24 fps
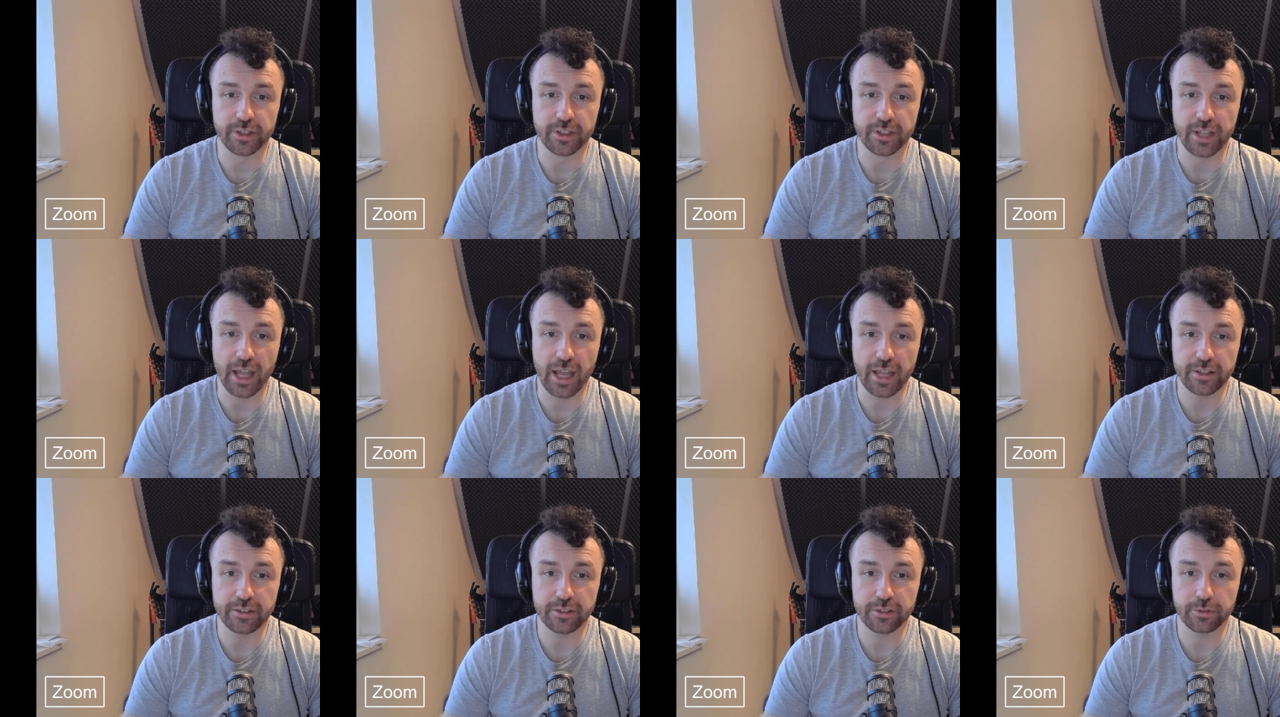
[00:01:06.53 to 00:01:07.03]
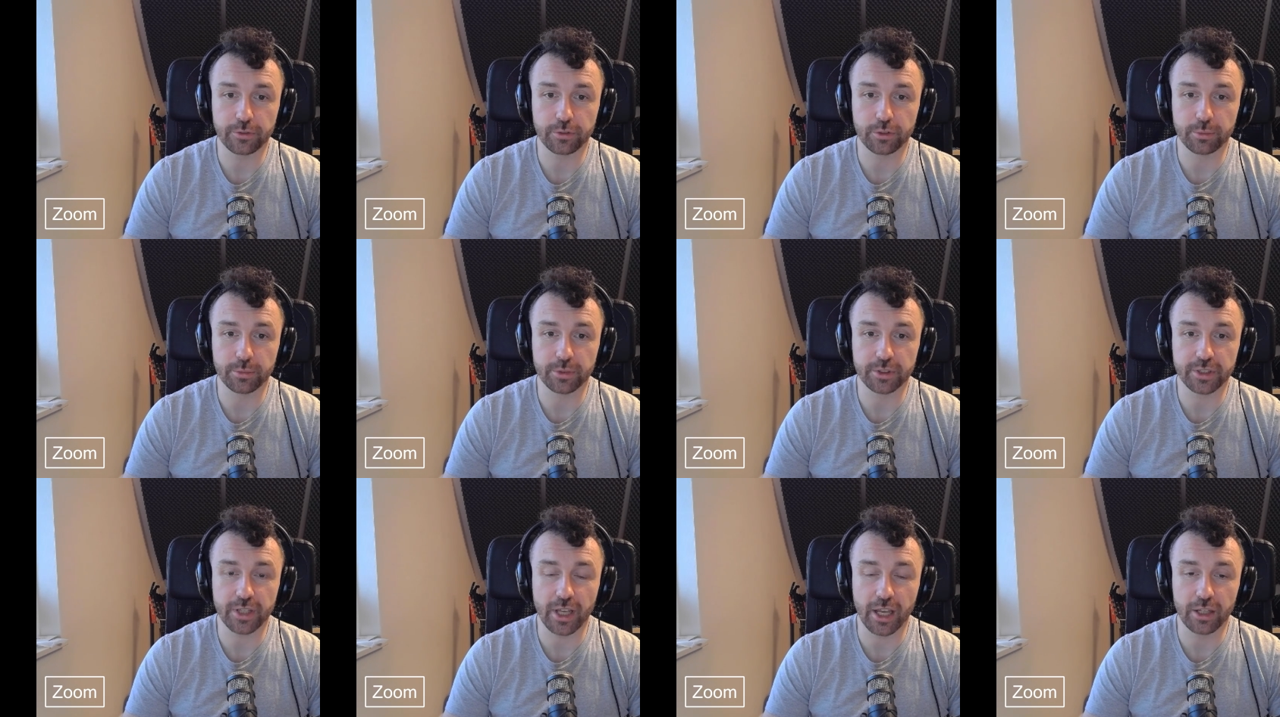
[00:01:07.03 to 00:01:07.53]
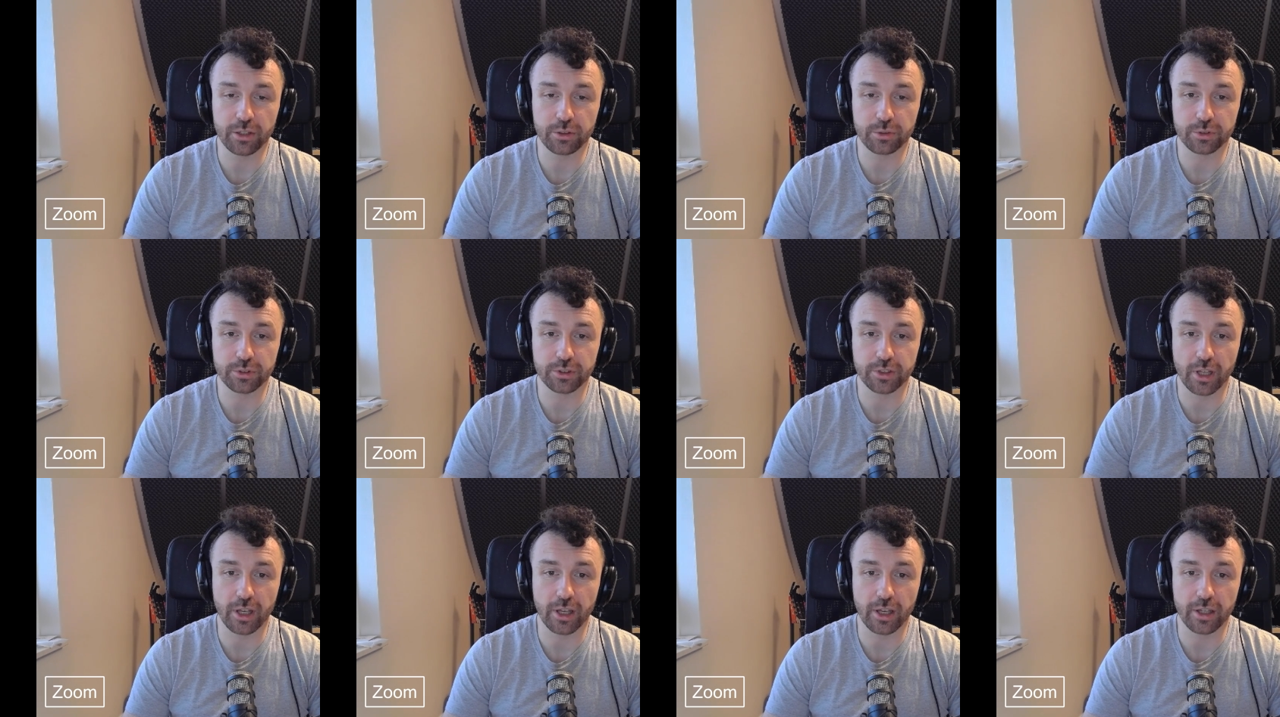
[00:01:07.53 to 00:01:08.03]
dancing from side to
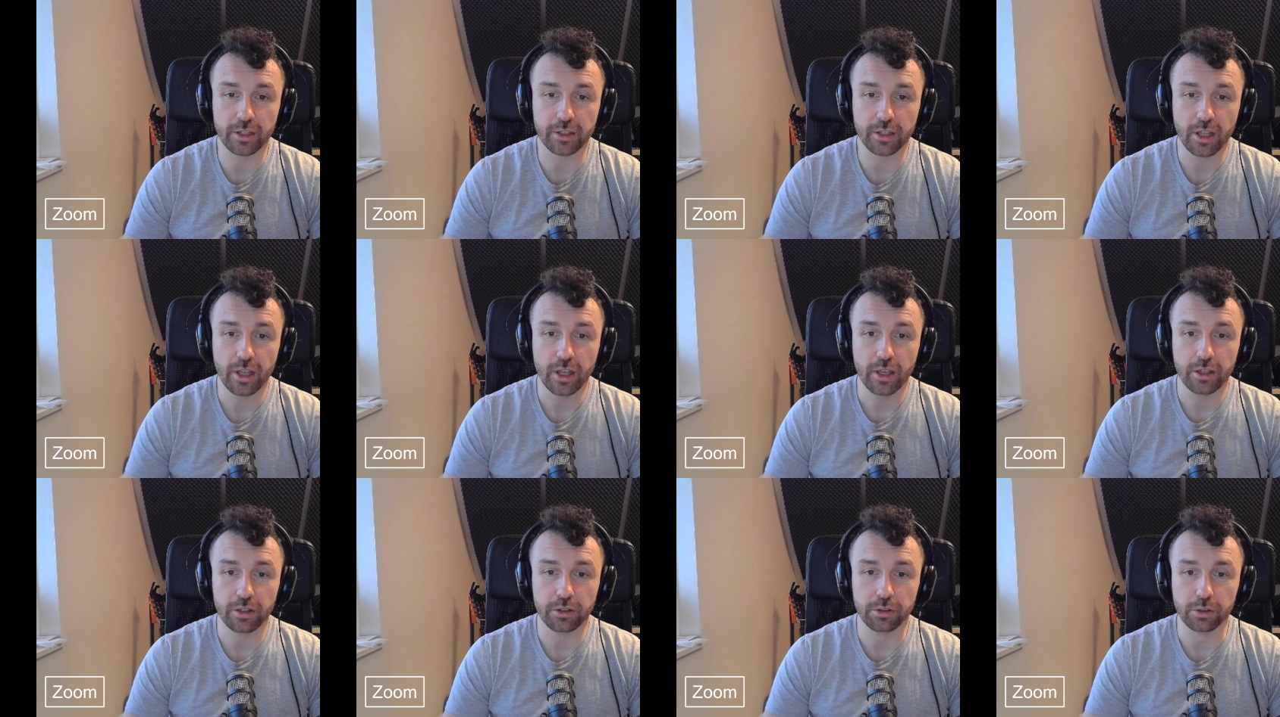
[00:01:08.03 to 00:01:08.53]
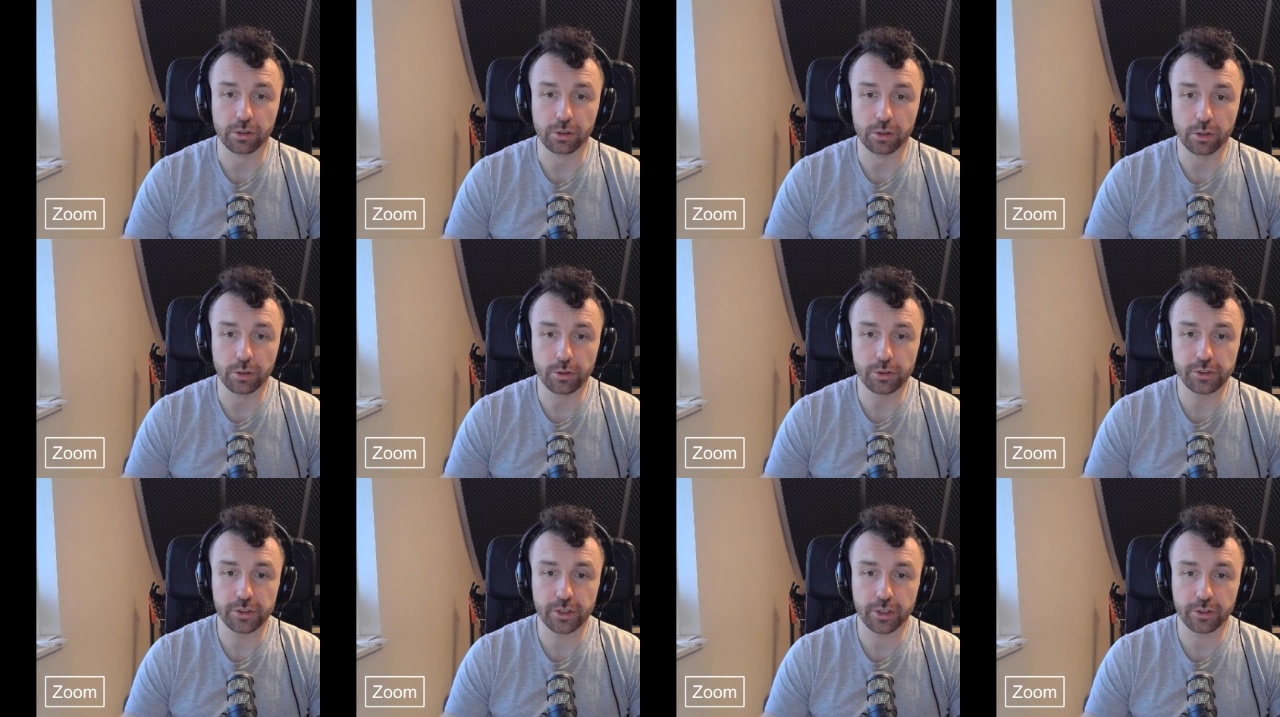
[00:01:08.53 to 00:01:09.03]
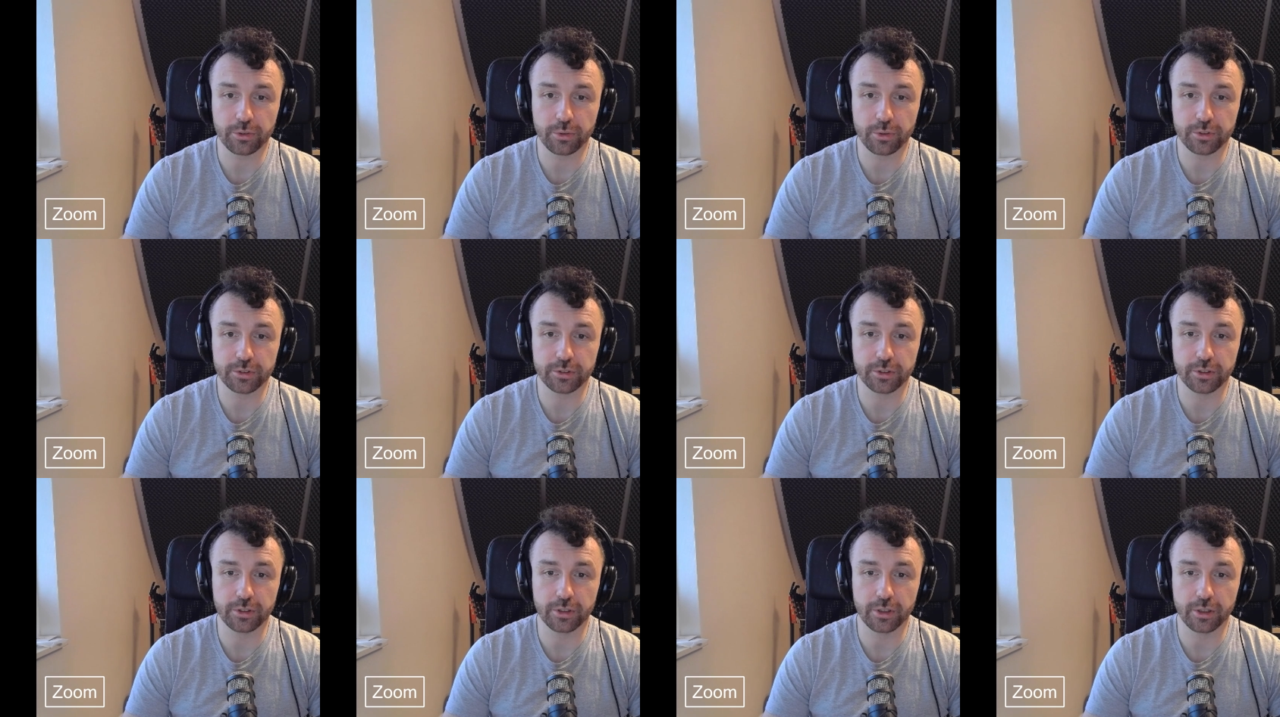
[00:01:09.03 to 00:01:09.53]
side, he lurched across
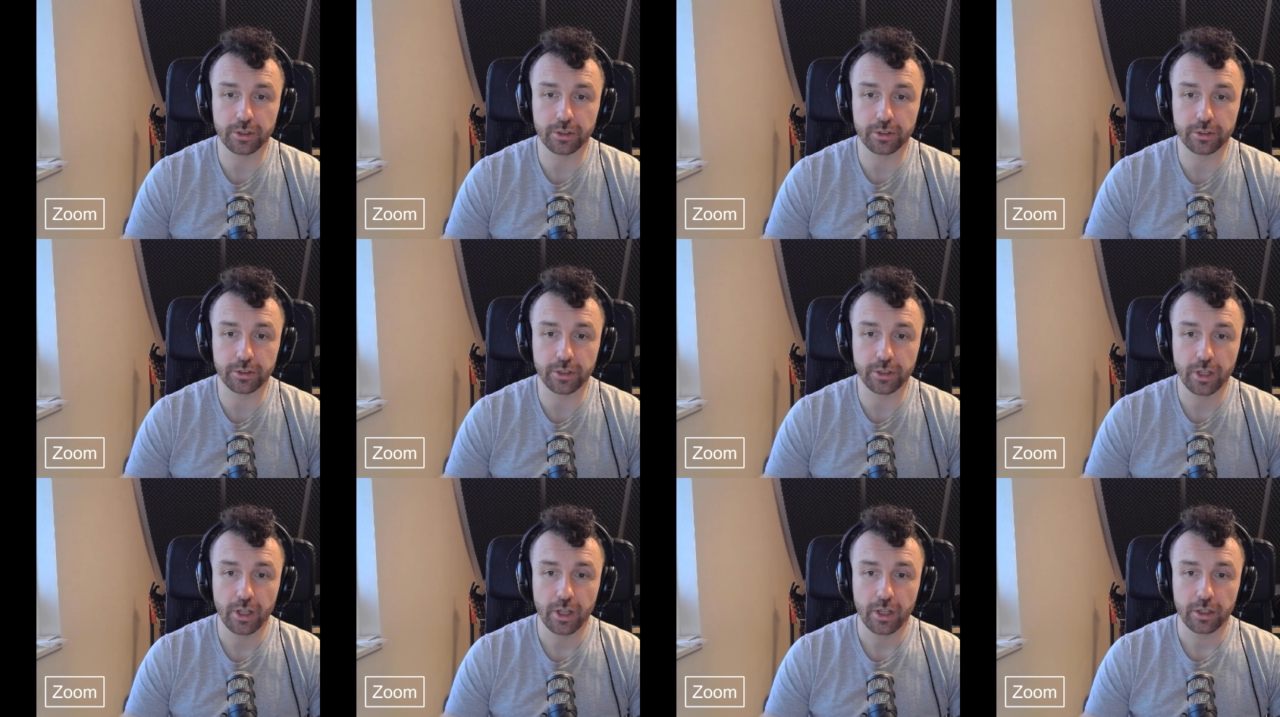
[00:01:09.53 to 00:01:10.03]
the yard,